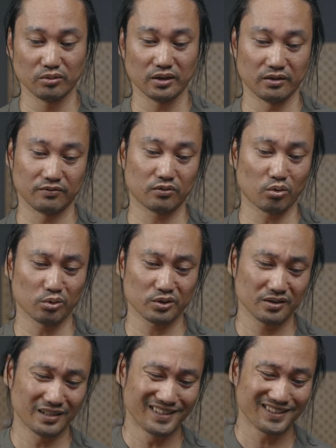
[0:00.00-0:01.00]
and of course
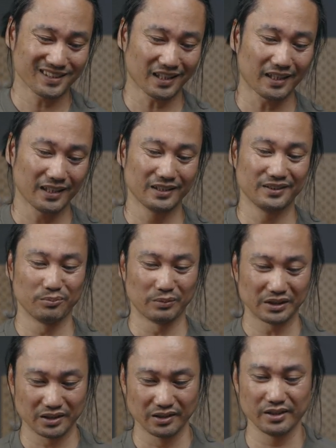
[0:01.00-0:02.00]
the design, the
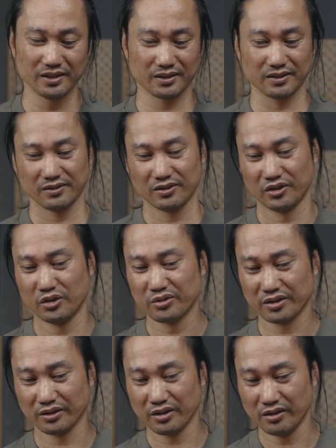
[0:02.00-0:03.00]
materials that they're
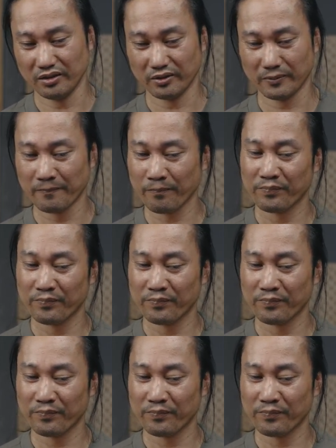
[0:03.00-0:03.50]
using here.